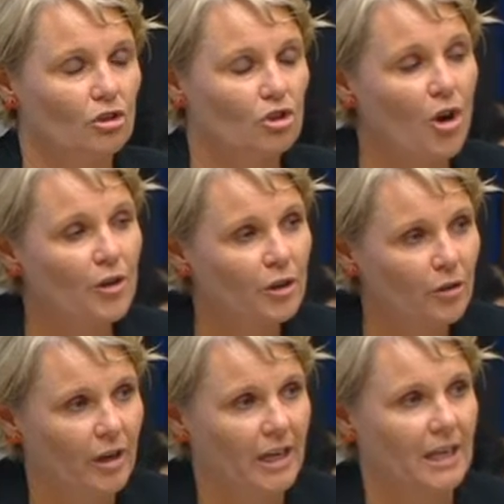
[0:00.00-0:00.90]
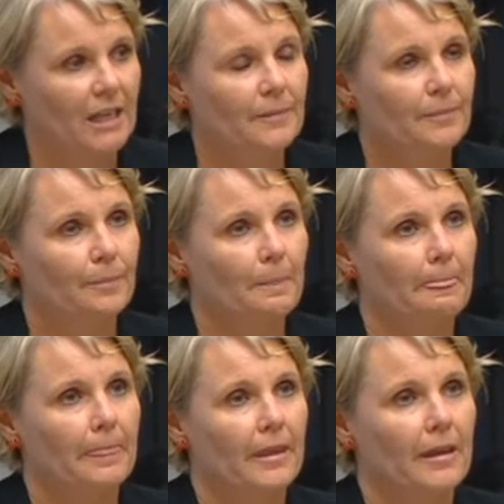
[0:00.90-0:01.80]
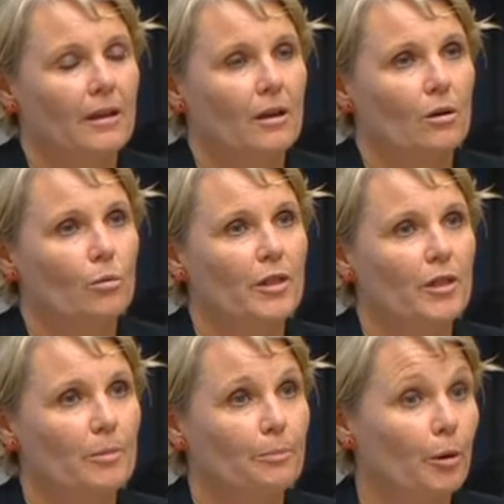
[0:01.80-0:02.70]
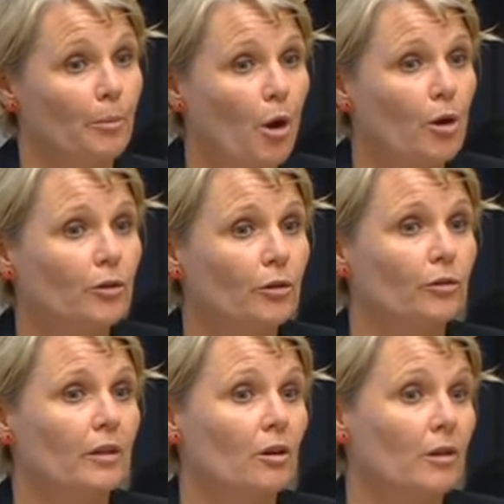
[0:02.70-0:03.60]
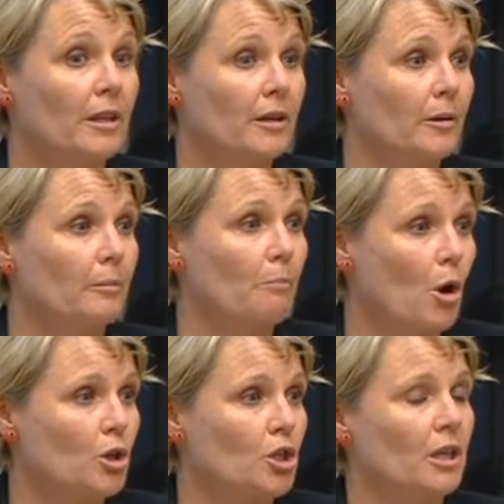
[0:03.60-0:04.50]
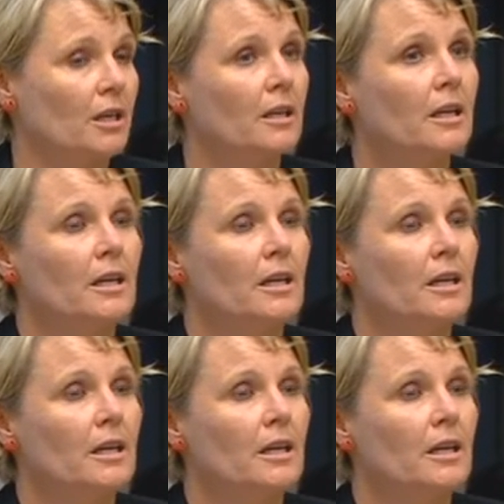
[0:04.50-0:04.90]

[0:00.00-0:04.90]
don't agree with the proposals that are in the motion